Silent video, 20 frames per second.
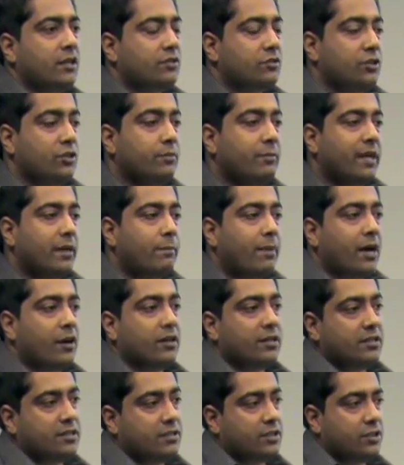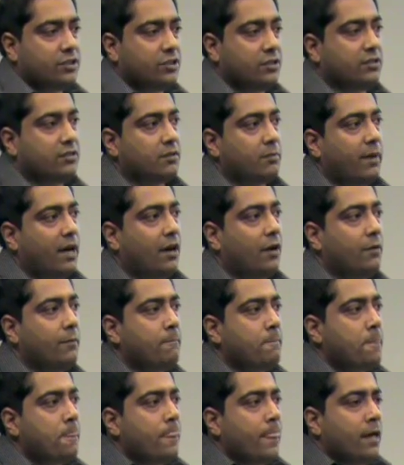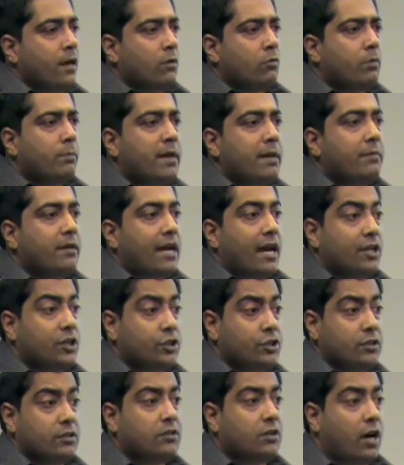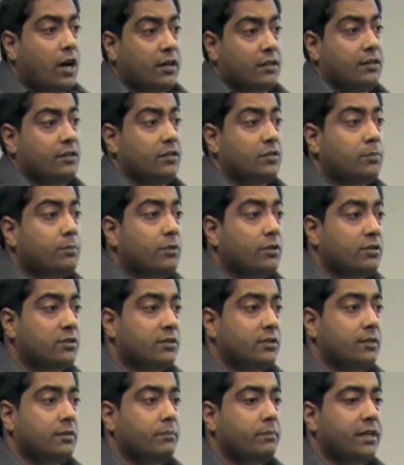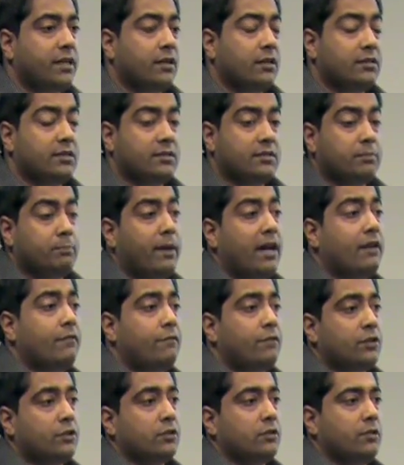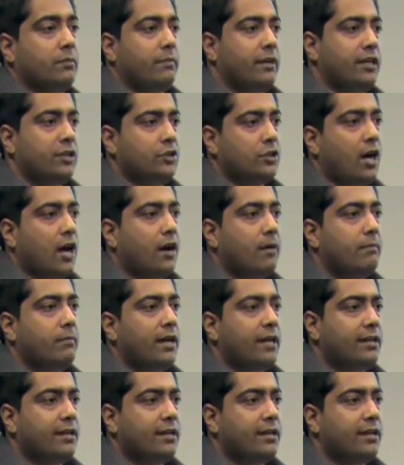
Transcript: So you make better decisions about, well, maybe I should talk to this person because it's beneficial to my job.